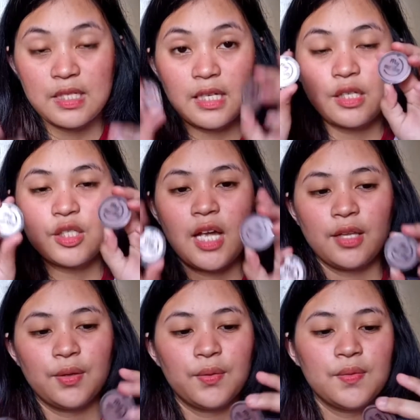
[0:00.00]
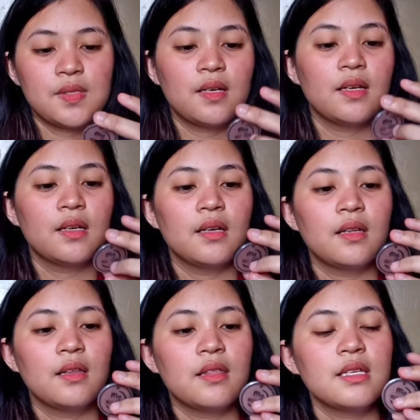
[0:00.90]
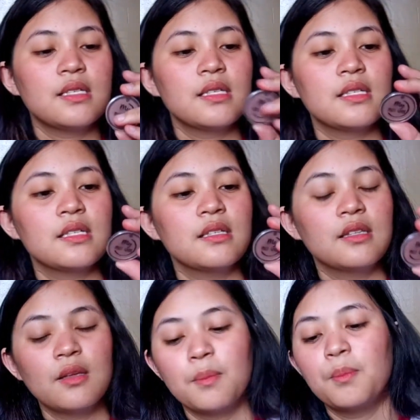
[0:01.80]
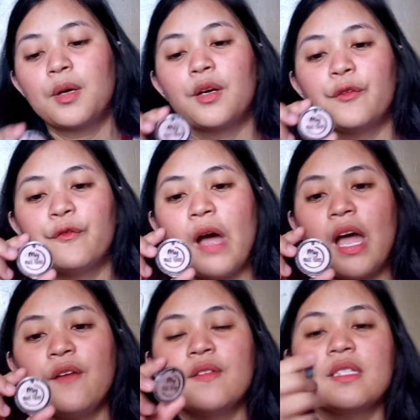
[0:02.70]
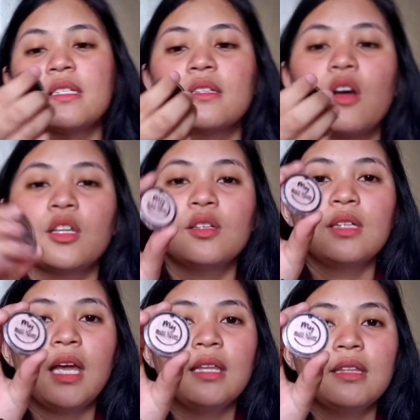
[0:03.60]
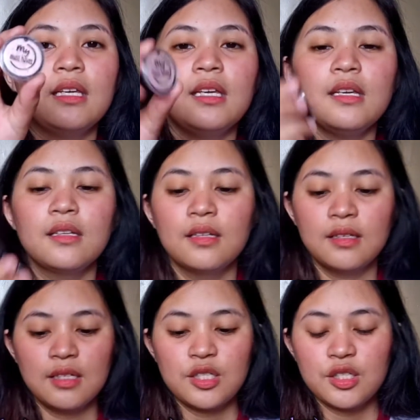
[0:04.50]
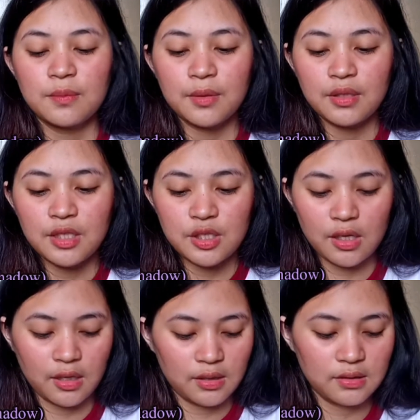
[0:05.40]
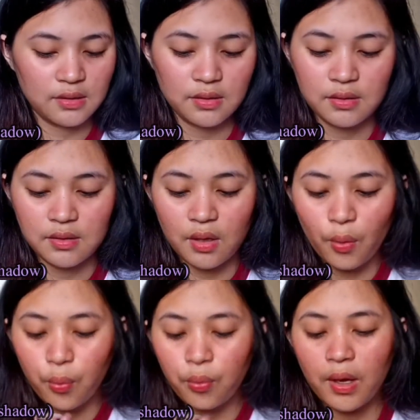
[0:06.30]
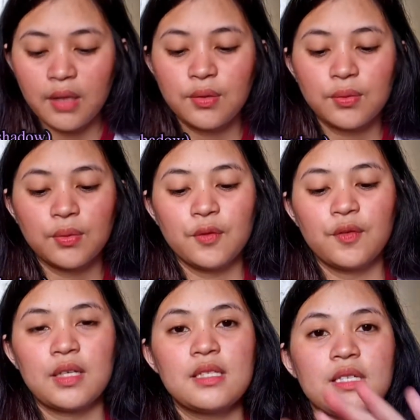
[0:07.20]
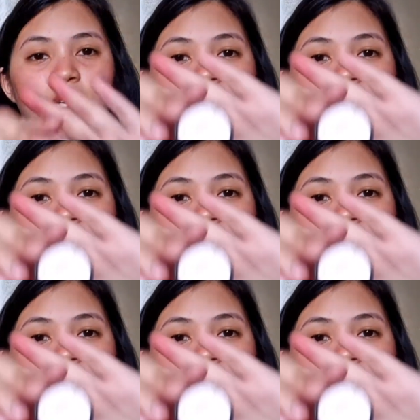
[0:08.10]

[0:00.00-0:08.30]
single shadows. This is in number 5. It's in Cotton Candy. Shimmery siya. I don't know if you can